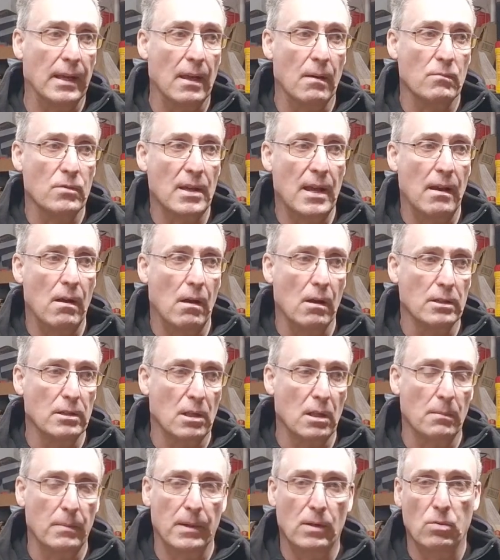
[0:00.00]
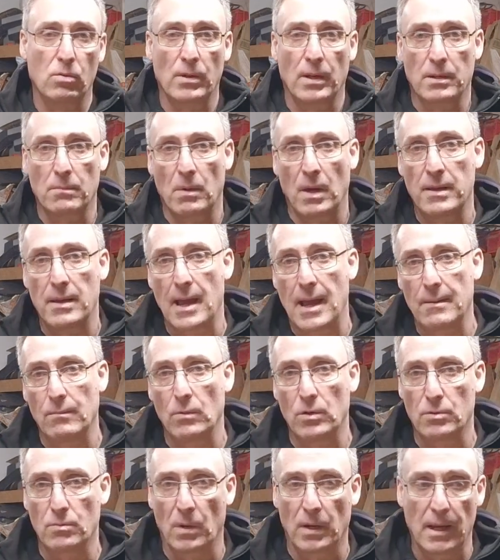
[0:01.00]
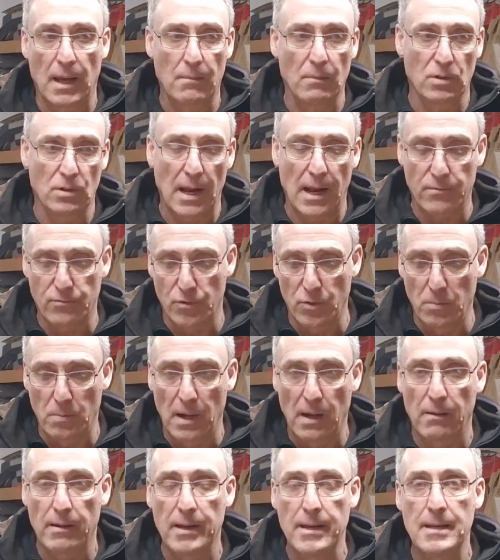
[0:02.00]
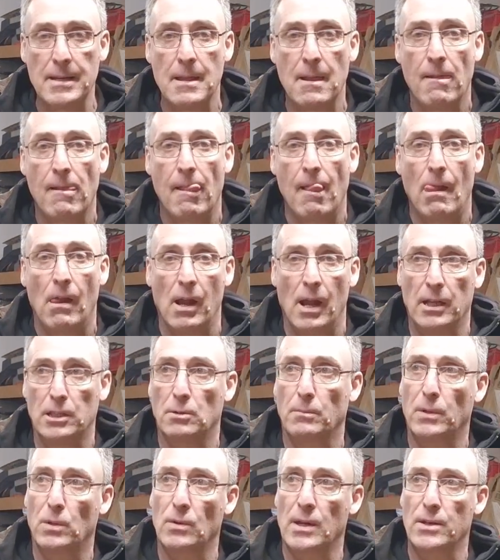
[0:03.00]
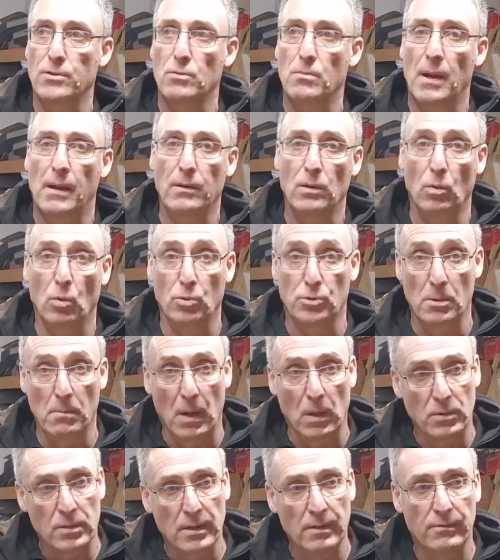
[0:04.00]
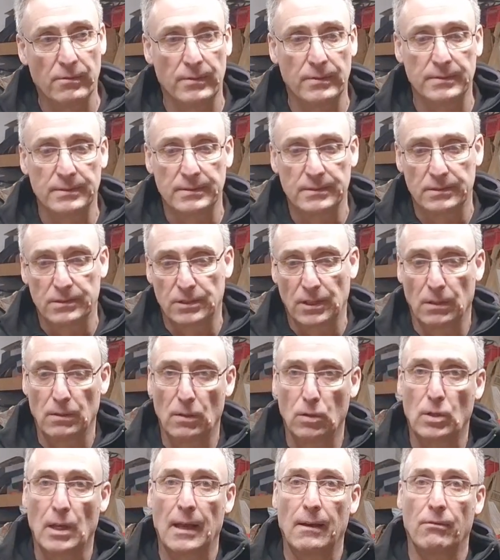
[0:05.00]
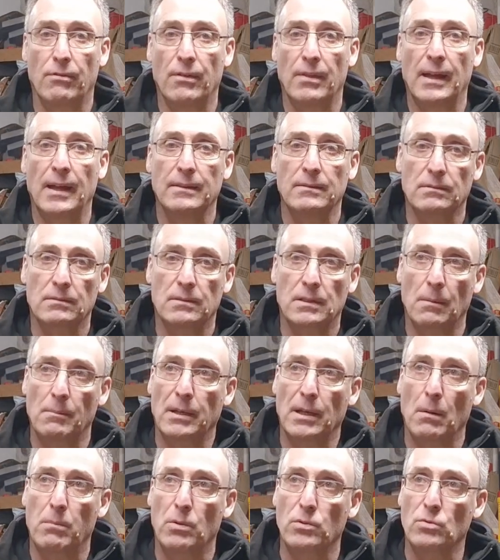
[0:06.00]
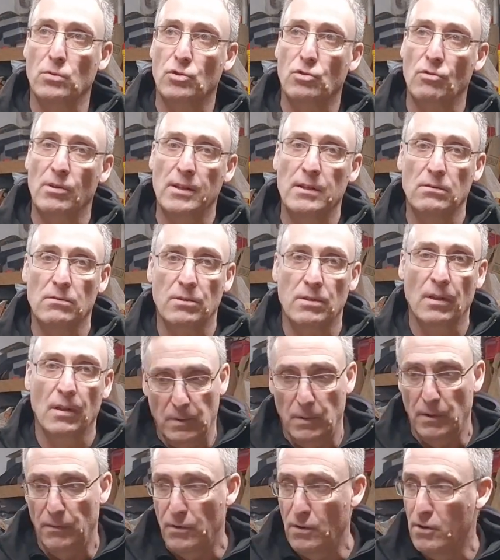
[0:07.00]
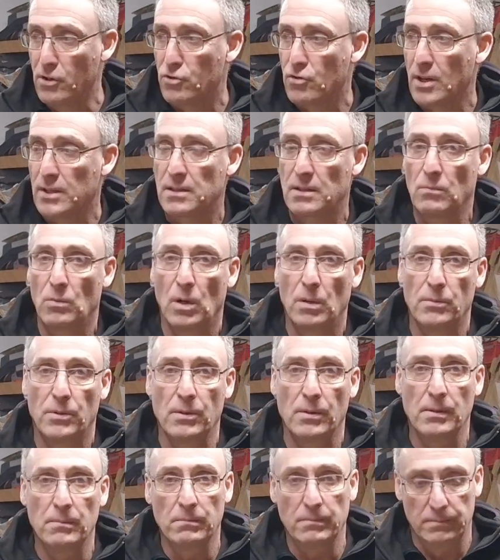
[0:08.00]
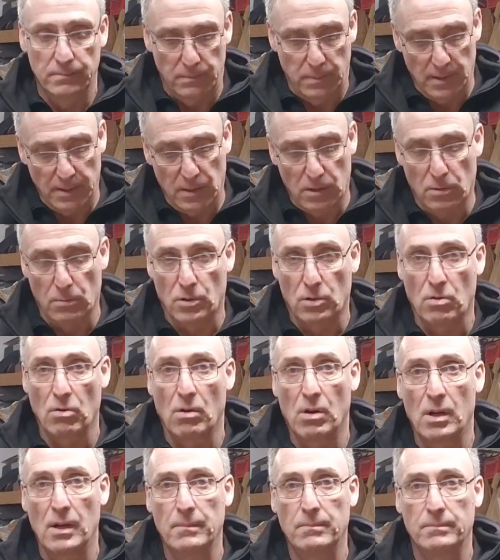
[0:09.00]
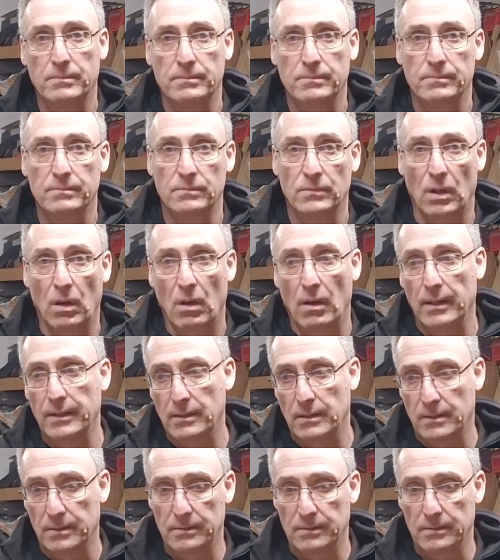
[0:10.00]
comes out, it's going to be called under my name, which my name is Andrew Berry. It's going to be called Andrew Berry Automotive. So look out for that coming up on your screens. If you're interested in what I'm doing, please subscribe, like,